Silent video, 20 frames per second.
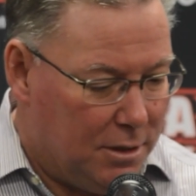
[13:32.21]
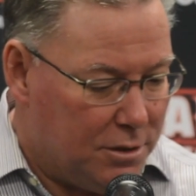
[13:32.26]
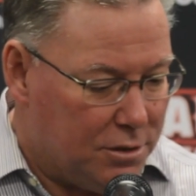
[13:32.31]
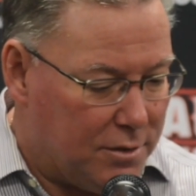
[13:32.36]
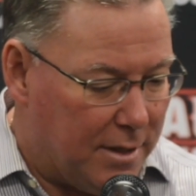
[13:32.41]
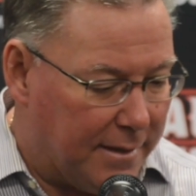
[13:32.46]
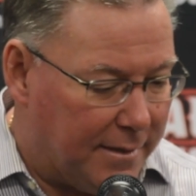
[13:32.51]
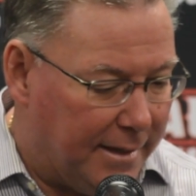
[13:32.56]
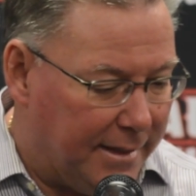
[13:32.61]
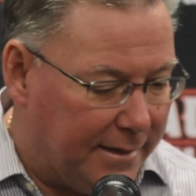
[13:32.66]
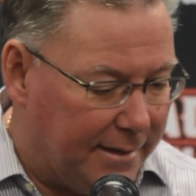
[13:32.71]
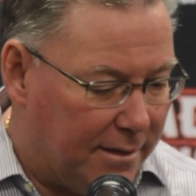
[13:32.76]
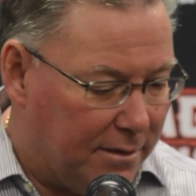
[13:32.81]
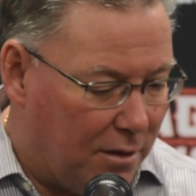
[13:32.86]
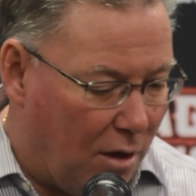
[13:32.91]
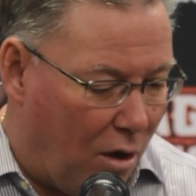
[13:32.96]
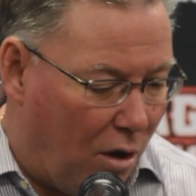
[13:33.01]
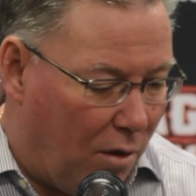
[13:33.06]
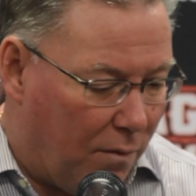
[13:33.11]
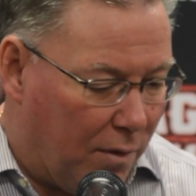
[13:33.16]
I think
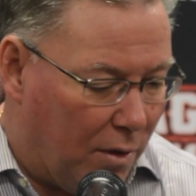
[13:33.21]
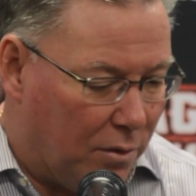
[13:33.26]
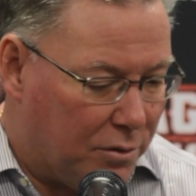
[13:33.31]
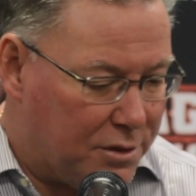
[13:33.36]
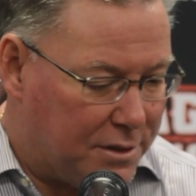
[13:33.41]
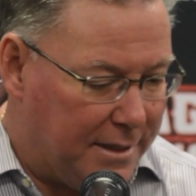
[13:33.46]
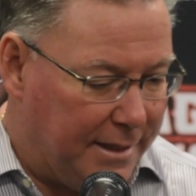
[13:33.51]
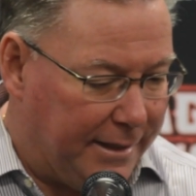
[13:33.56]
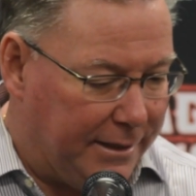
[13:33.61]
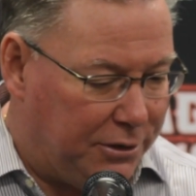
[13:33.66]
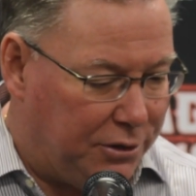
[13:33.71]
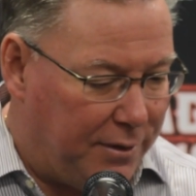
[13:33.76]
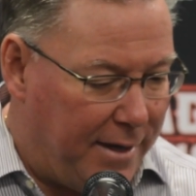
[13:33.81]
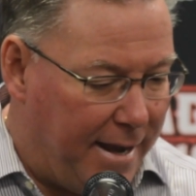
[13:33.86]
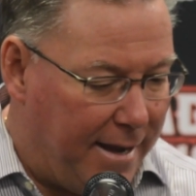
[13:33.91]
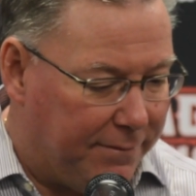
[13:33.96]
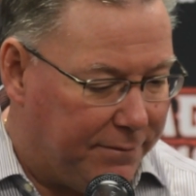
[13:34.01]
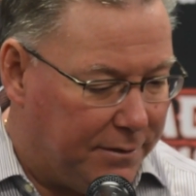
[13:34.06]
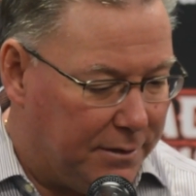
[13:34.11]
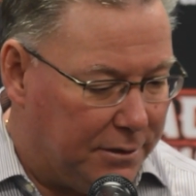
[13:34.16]
all those things you
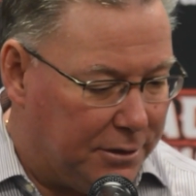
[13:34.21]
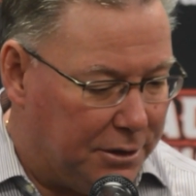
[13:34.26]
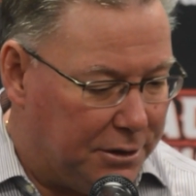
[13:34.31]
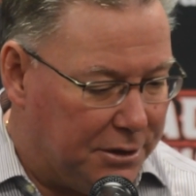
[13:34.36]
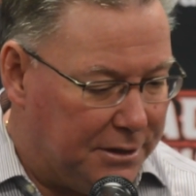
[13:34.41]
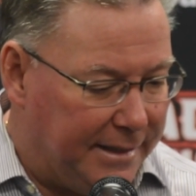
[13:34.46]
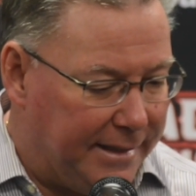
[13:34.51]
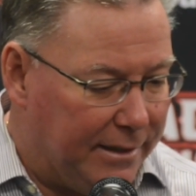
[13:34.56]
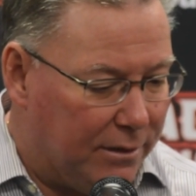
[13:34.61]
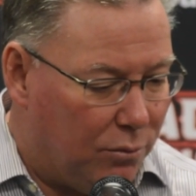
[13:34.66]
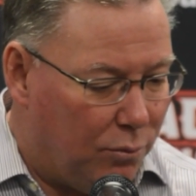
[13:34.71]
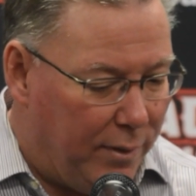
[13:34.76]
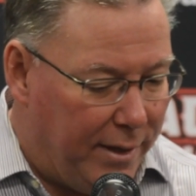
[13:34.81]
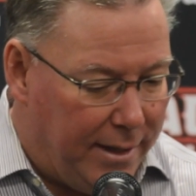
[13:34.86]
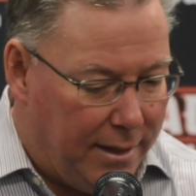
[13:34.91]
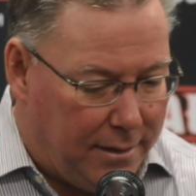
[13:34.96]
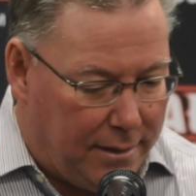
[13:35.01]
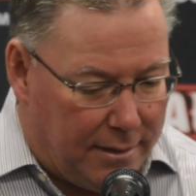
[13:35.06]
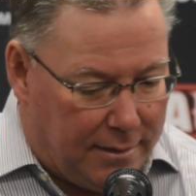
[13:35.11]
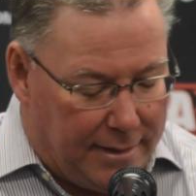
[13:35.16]
have to just deal
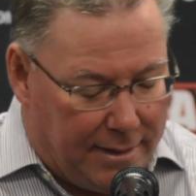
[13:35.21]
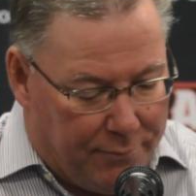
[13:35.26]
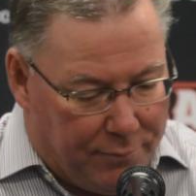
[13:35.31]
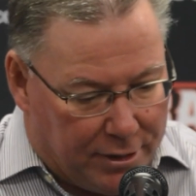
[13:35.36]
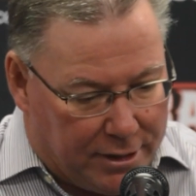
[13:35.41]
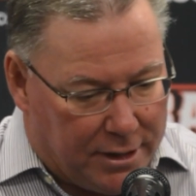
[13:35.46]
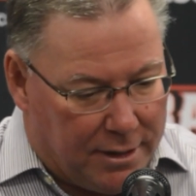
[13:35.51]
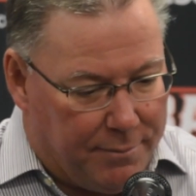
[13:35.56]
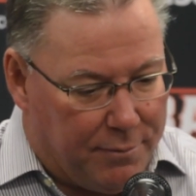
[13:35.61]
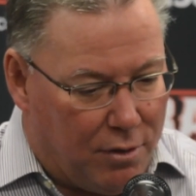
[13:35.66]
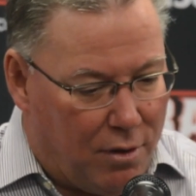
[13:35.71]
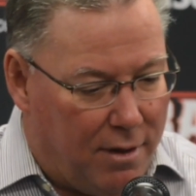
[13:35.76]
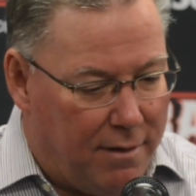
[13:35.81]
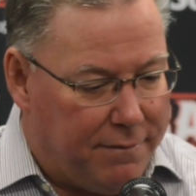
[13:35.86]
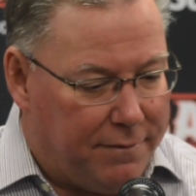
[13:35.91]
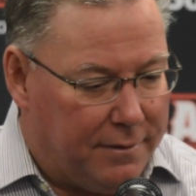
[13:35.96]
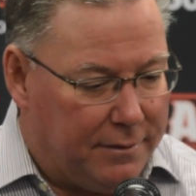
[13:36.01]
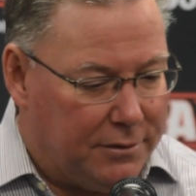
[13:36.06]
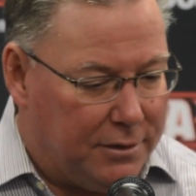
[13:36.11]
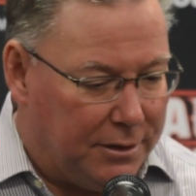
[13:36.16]
with, and we're coming
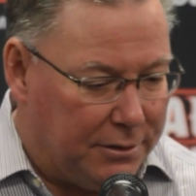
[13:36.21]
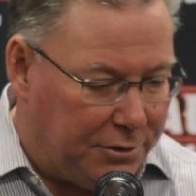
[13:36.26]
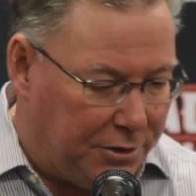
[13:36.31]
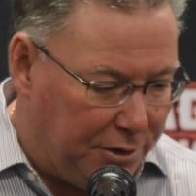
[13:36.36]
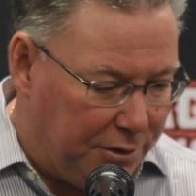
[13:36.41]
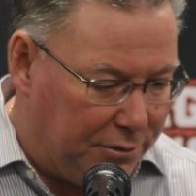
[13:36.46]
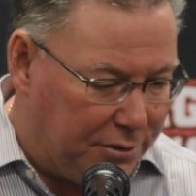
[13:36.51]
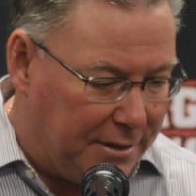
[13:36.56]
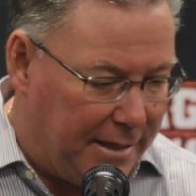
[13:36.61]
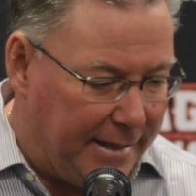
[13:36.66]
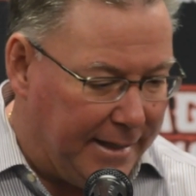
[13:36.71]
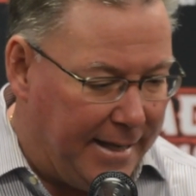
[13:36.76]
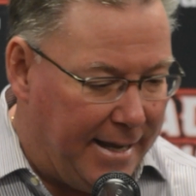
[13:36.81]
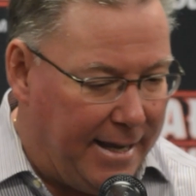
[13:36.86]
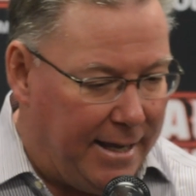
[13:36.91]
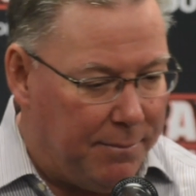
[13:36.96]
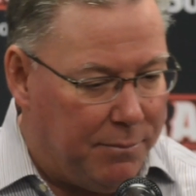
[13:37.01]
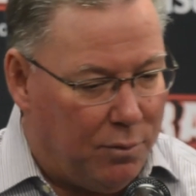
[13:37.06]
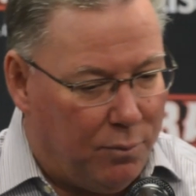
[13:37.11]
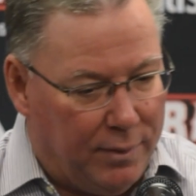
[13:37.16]
off a Tuesday
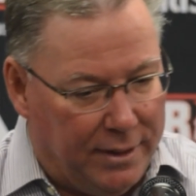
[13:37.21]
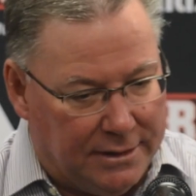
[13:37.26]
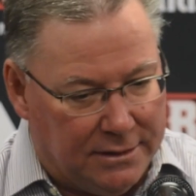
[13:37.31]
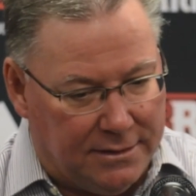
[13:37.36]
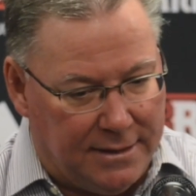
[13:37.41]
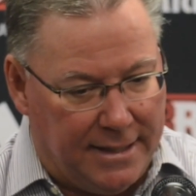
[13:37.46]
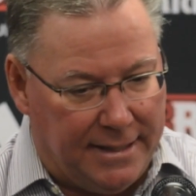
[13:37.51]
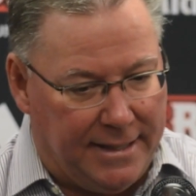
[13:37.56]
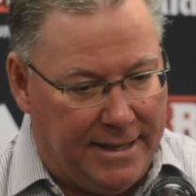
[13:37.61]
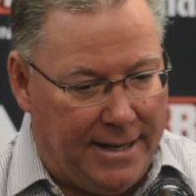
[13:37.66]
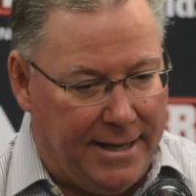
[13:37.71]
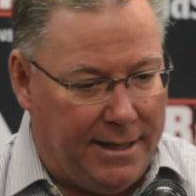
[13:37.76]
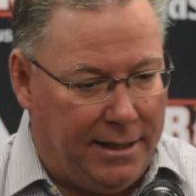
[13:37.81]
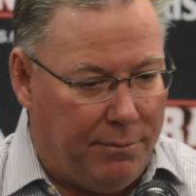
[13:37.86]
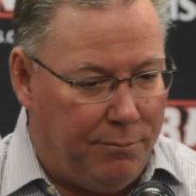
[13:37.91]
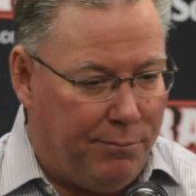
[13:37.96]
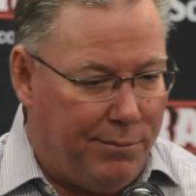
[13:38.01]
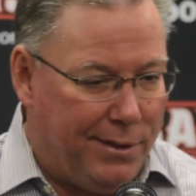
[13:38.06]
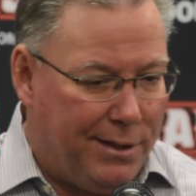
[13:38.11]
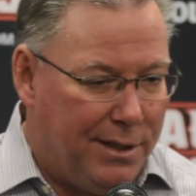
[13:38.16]
game, a Wednesday
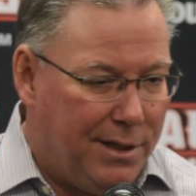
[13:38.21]
game.